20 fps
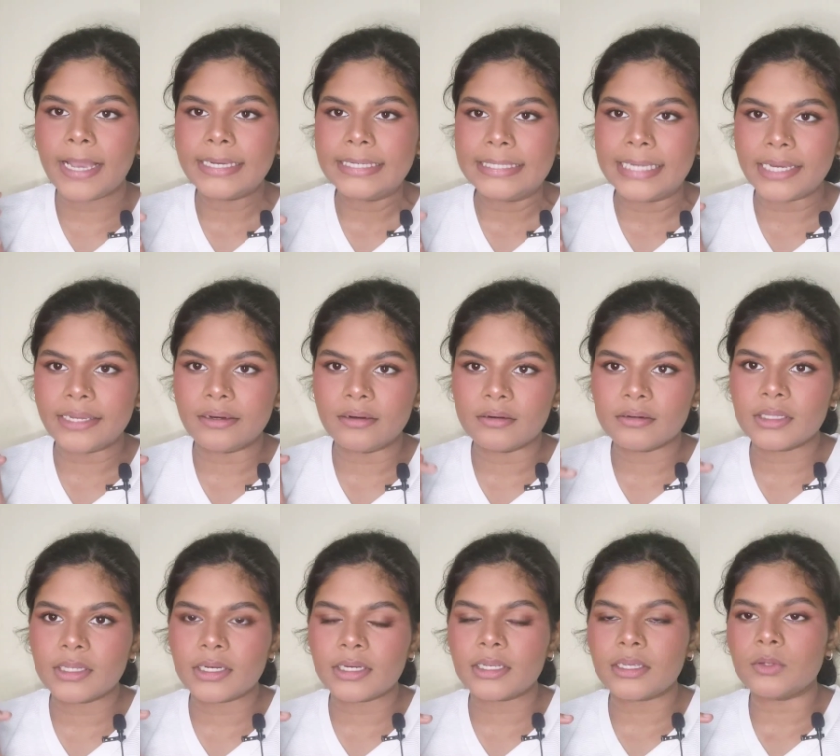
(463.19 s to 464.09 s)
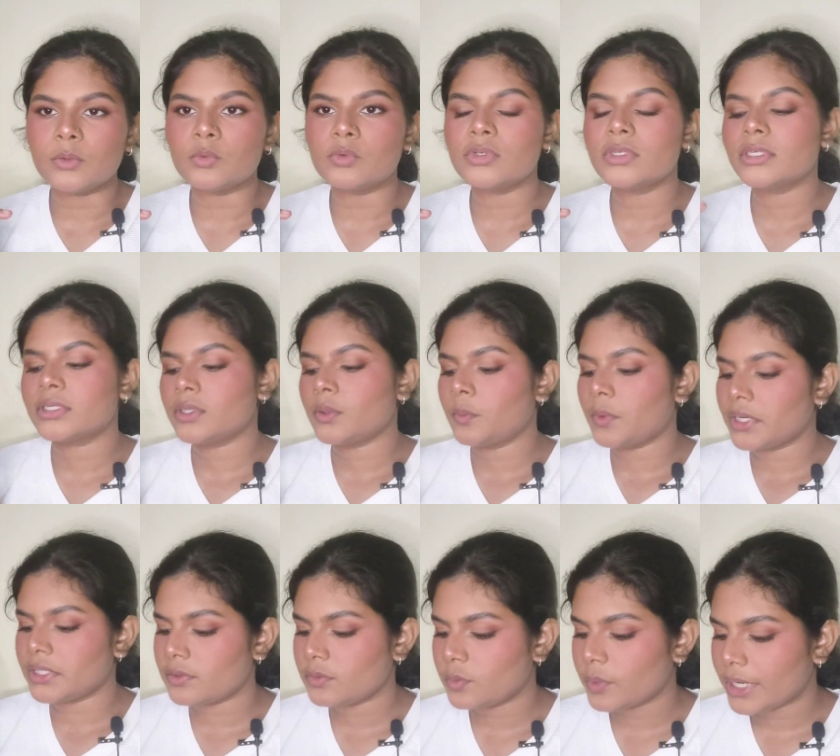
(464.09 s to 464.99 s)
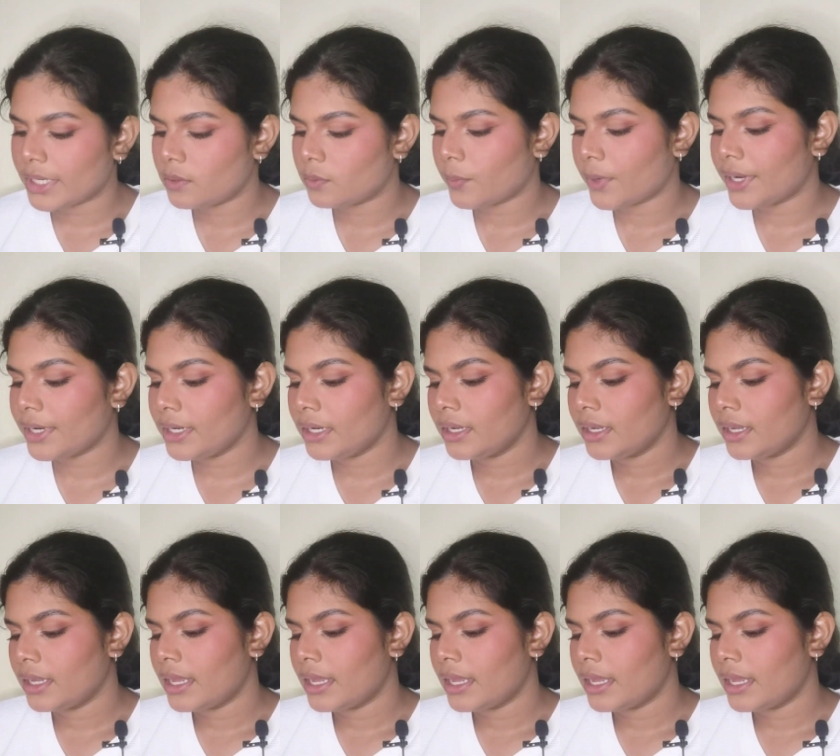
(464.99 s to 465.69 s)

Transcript: eyeliner that I used, the Wet n Wild one,